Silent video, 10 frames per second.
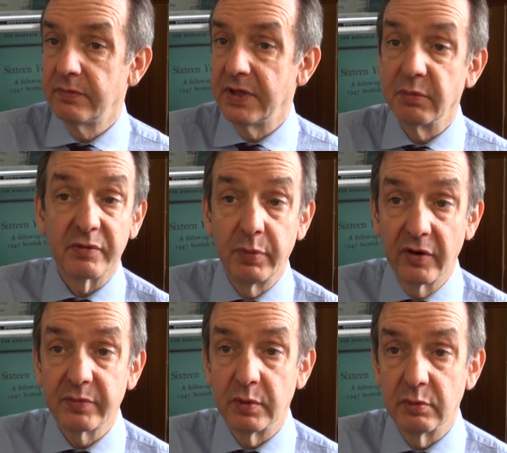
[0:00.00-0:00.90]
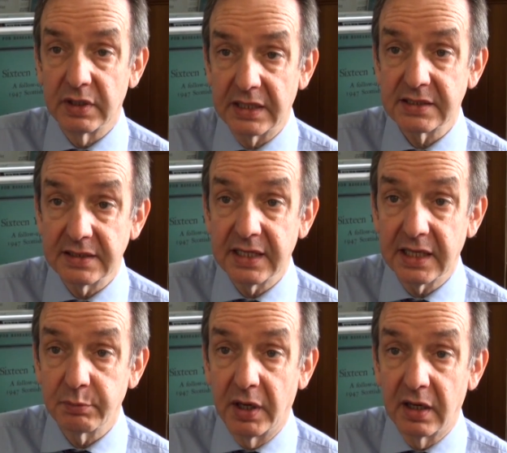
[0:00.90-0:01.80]
them as possible will actually
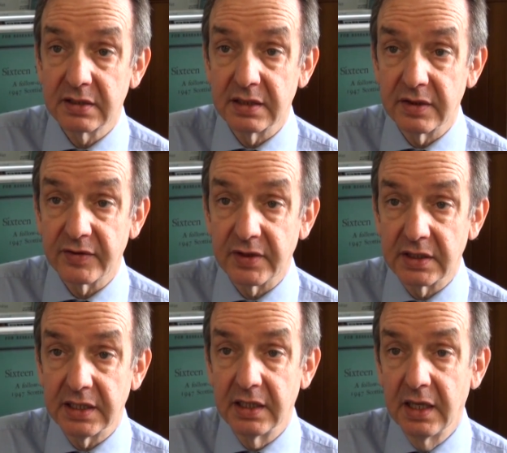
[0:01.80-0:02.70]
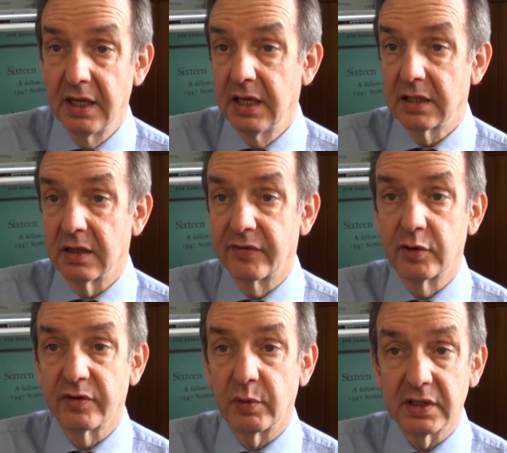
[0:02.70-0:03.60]
take part in the study. Now, of
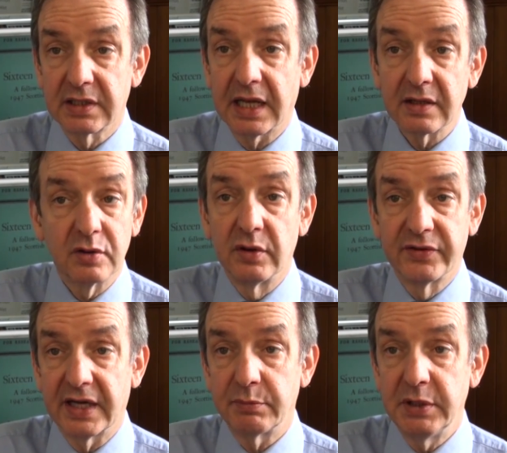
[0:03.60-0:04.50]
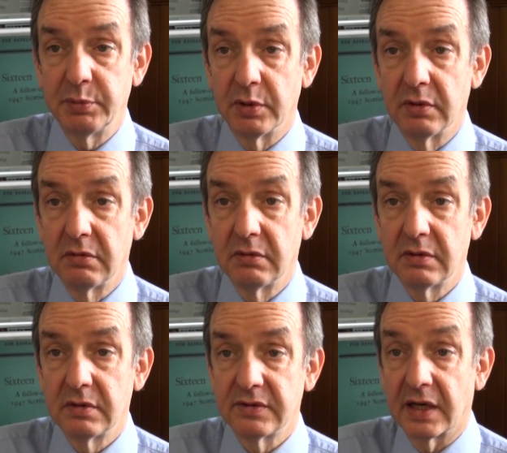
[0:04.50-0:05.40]
course, one can't contact people
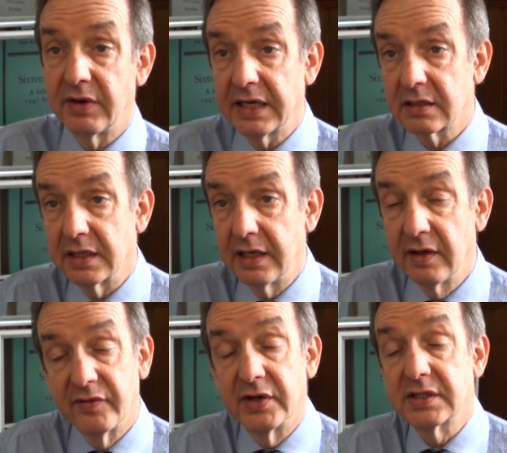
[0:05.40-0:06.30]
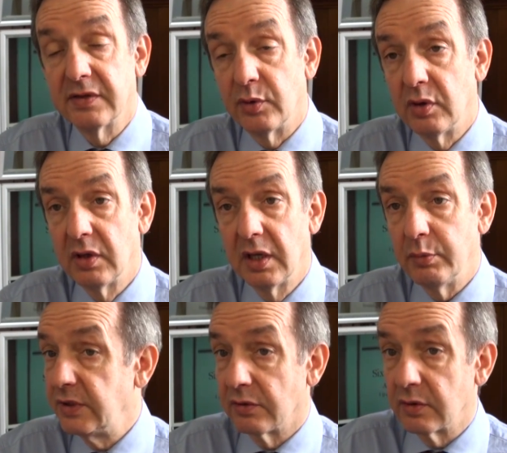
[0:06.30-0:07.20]
directly. First of all,
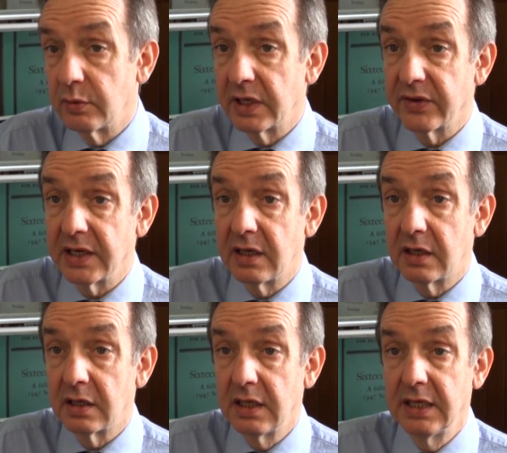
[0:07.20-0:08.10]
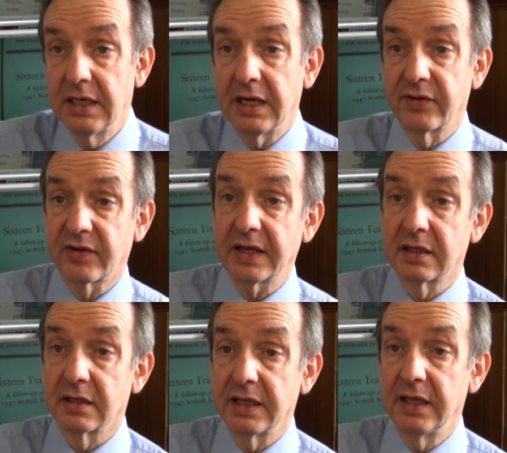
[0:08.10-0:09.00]
we don't know where they are. And
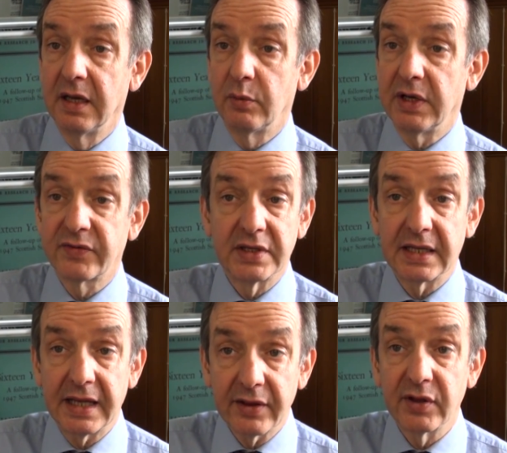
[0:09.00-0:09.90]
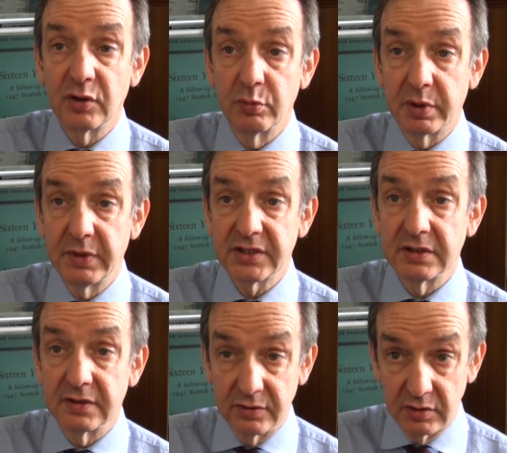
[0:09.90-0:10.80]
secondly, we have to get ethical
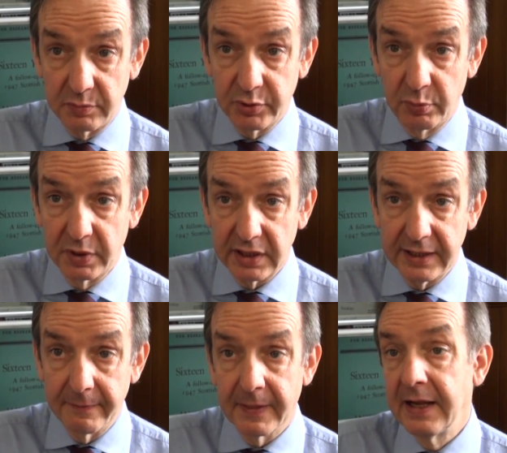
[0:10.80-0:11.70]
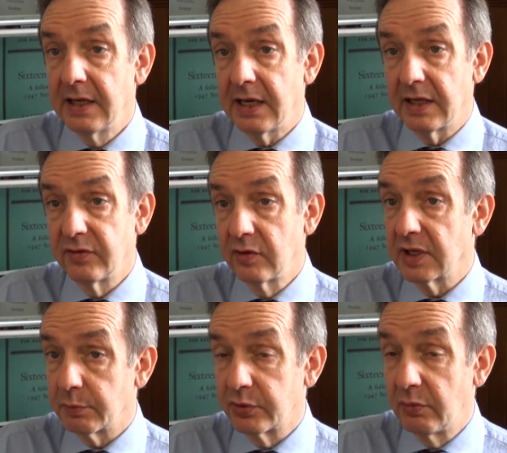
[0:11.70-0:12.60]
permission to do it properly. And doing
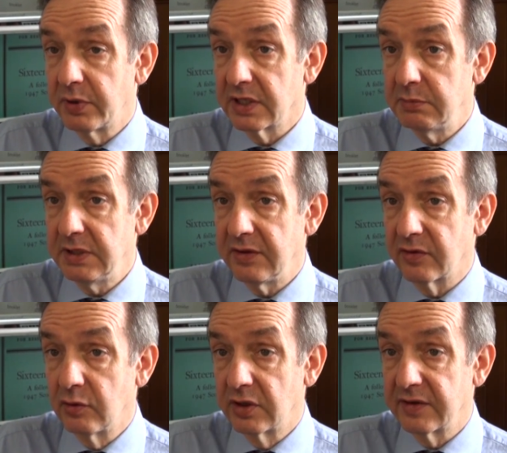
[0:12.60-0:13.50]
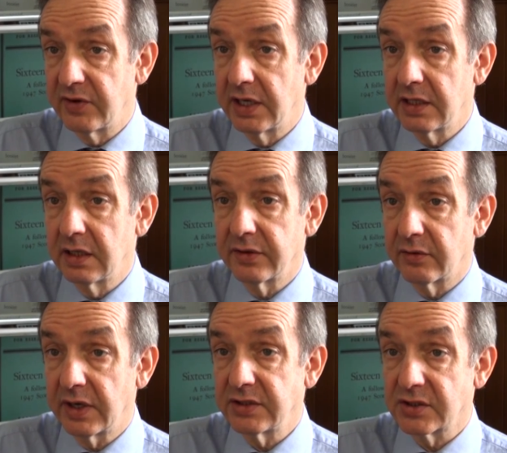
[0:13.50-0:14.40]
it properly means going via
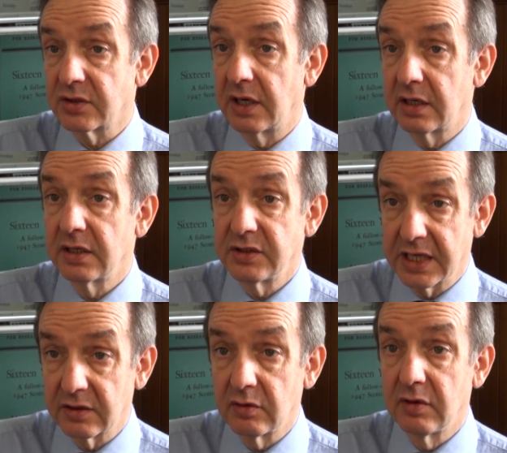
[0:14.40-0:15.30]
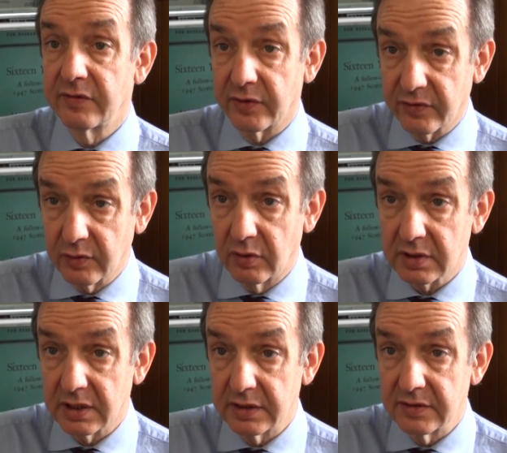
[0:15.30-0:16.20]
the Registrar General for
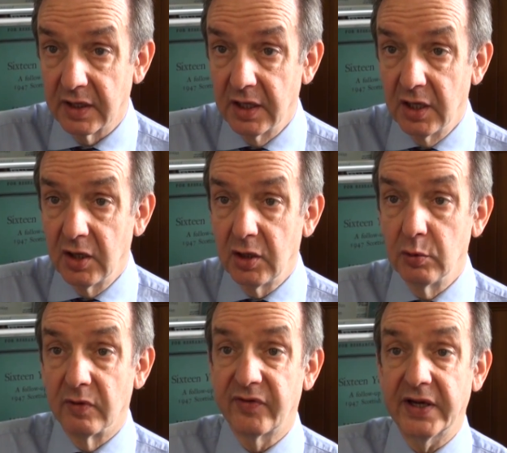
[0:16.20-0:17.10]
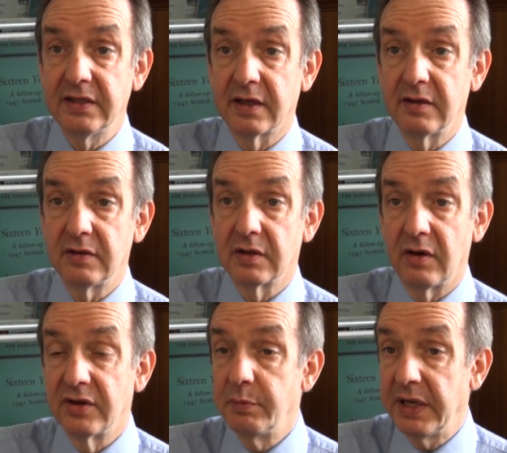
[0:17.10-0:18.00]
Scotland, who will find out
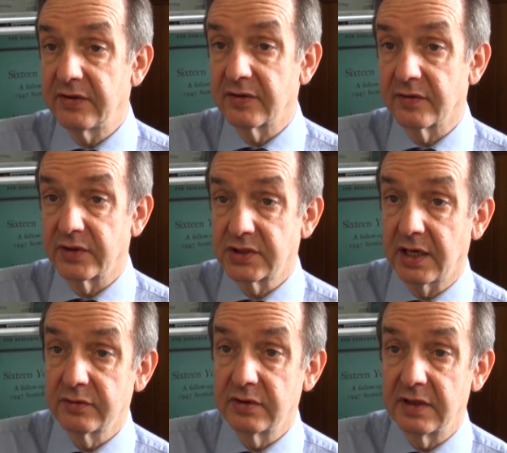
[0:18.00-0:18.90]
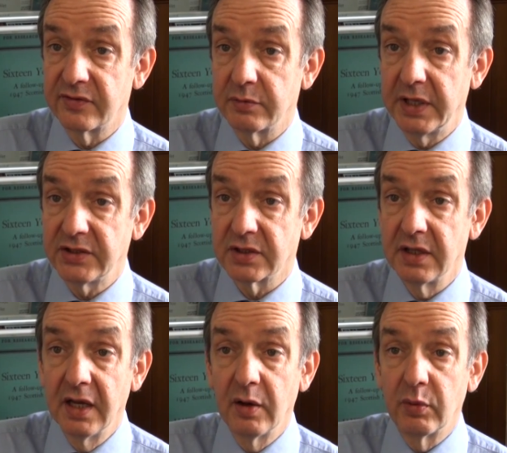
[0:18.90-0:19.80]
on the basis of the childhood
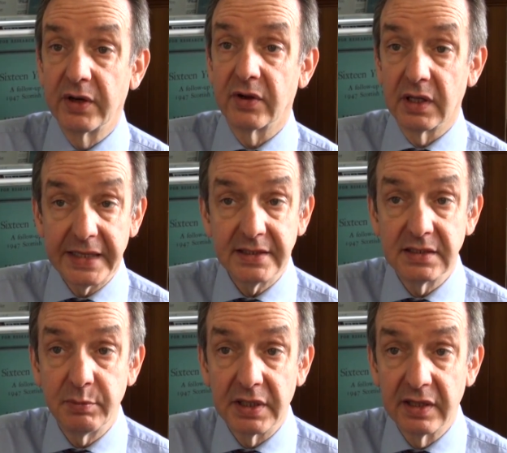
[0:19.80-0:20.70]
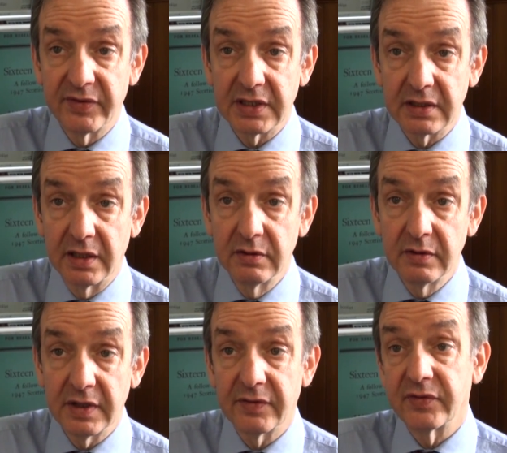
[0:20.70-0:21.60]
information where they're likely to be living now,
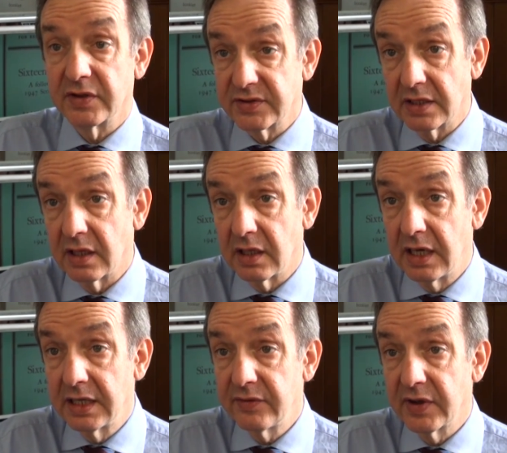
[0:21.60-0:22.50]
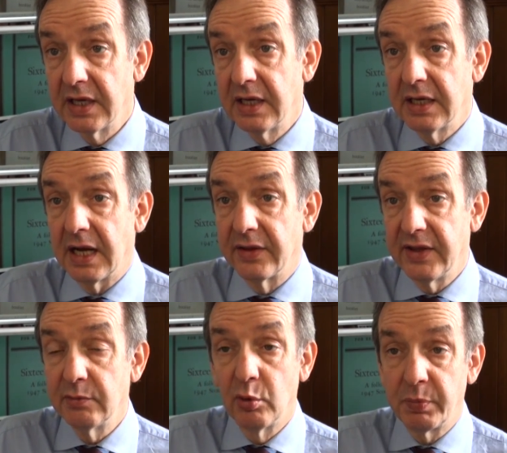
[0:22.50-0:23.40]
if they're still alive, and
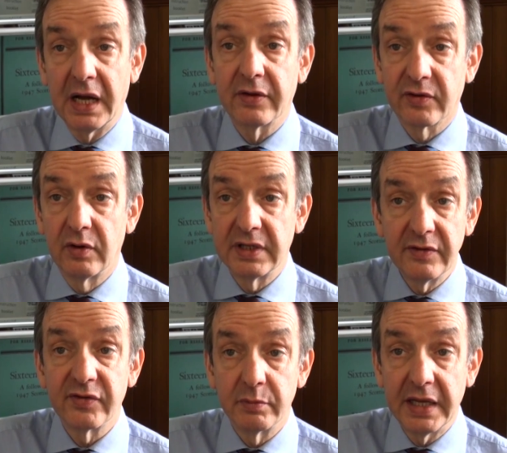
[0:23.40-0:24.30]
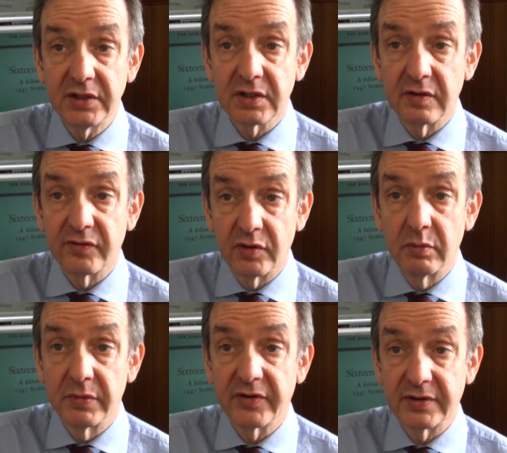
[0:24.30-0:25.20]
they will pass on information
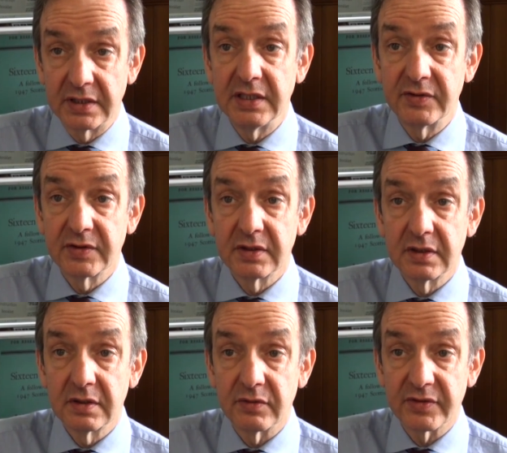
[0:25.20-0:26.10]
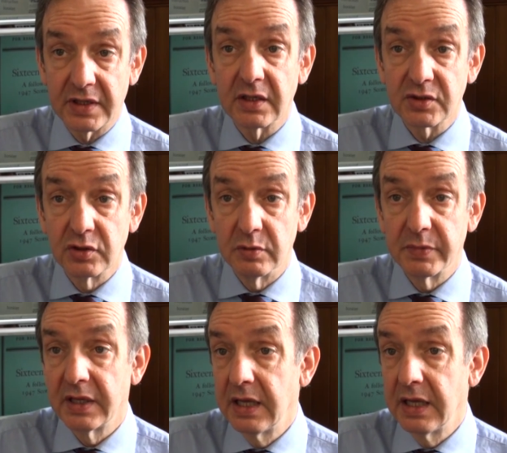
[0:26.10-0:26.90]
from the study's research group.